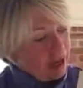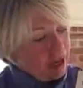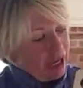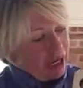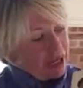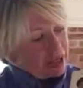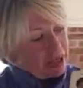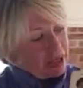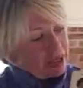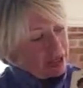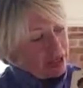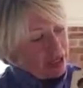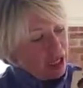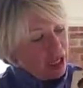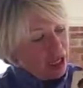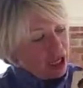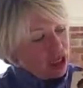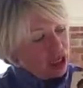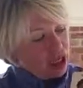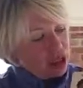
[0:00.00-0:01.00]
And look,
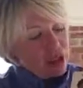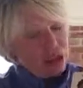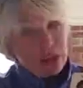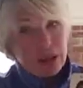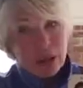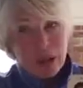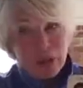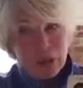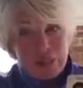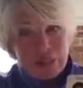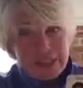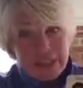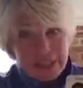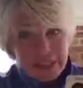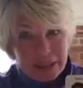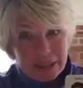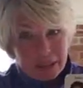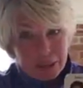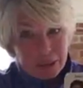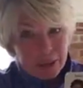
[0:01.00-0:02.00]
a closed
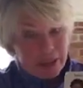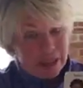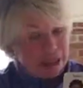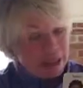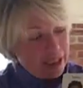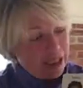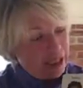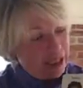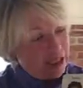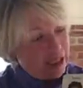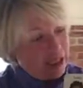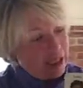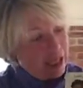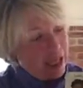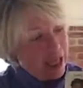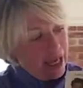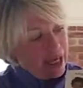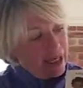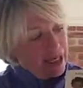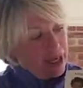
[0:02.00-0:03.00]
umbrella
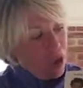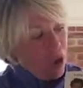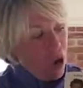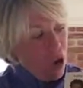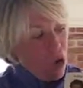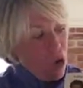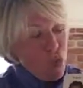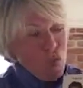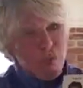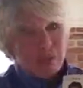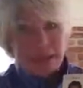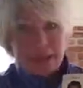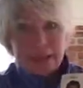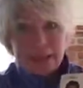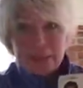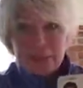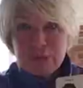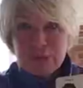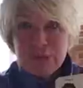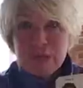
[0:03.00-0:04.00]
and an open
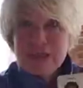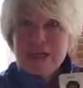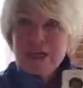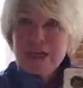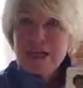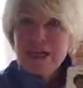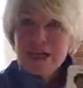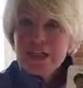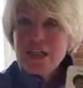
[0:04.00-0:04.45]
umbrella.